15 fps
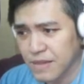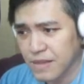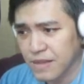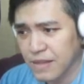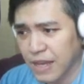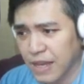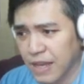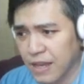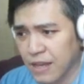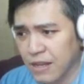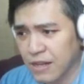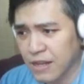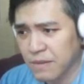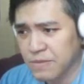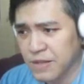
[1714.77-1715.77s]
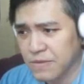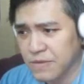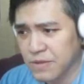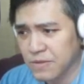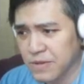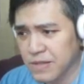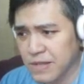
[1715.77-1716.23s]
They angle themselves
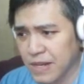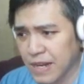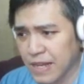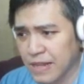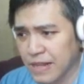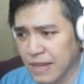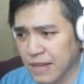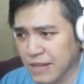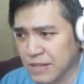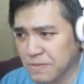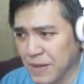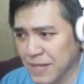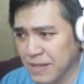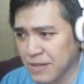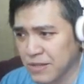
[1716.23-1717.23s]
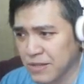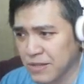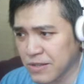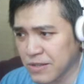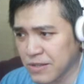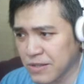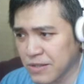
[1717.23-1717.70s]
towards the light like expectant
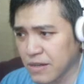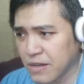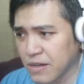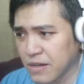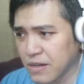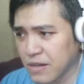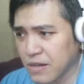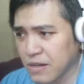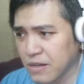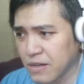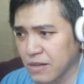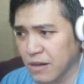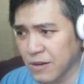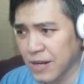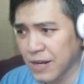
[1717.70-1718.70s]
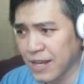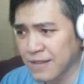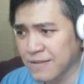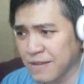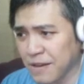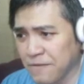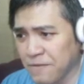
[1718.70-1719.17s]
children. Are they like
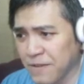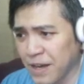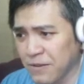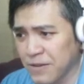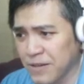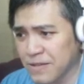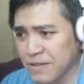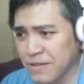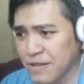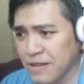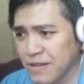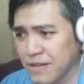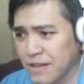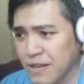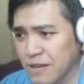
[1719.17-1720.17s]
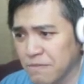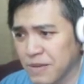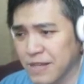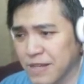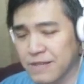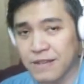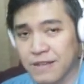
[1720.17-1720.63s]
sunflowers?
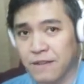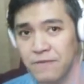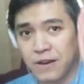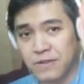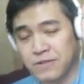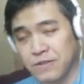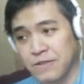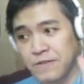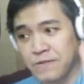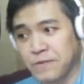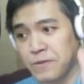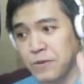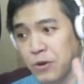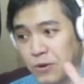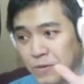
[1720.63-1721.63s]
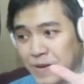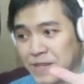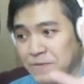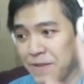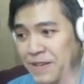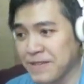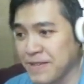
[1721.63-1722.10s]
Because sunflowers always
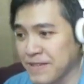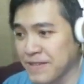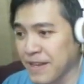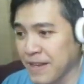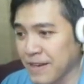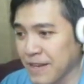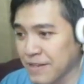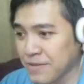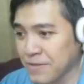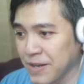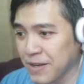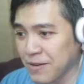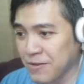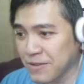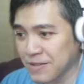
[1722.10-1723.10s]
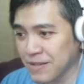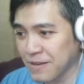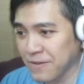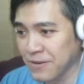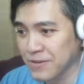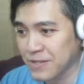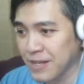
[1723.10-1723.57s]
face the sun, that's why they're called
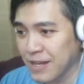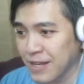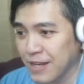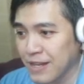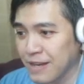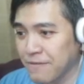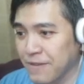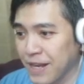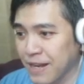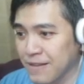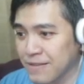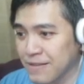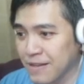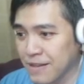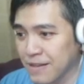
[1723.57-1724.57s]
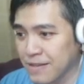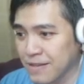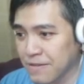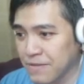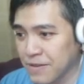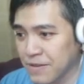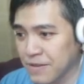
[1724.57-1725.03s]
sunflowers. The fan has stuck
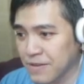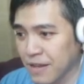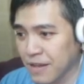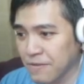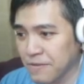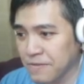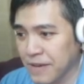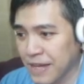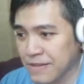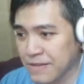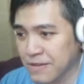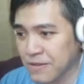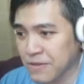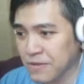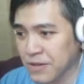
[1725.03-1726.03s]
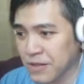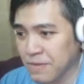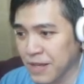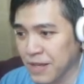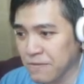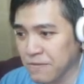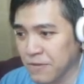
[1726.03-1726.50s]
itself into the side of a vast corroded
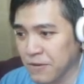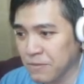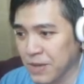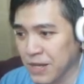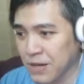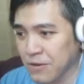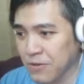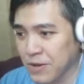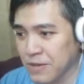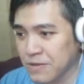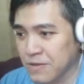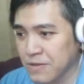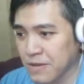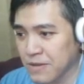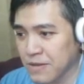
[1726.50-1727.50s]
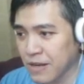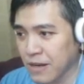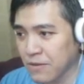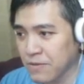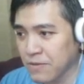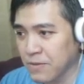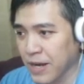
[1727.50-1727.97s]
plate, forming an oasis in the
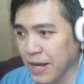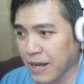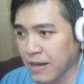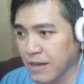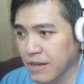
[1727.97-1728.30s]
shadow of the wreck.